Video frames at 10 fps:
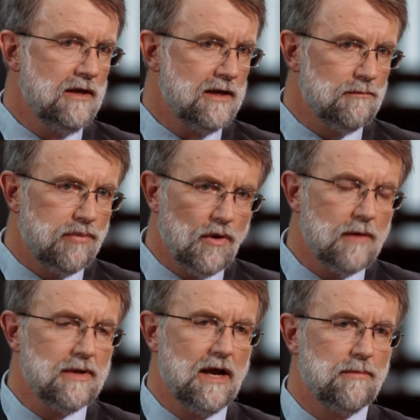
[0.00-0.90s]
and
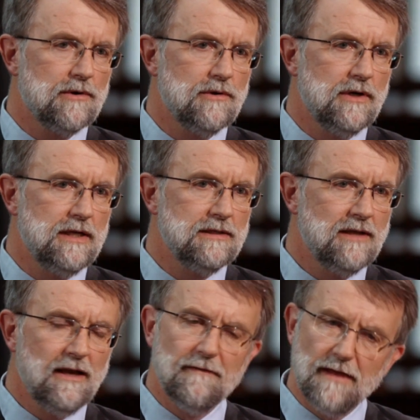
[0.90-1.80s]
employment opportunities.
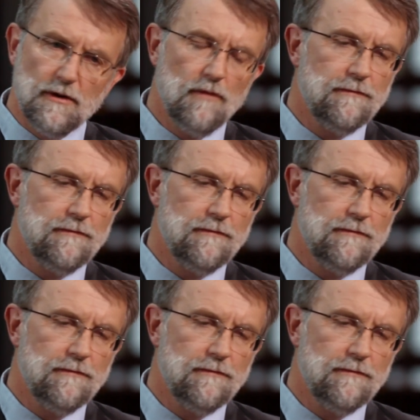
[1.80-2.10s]
If they don't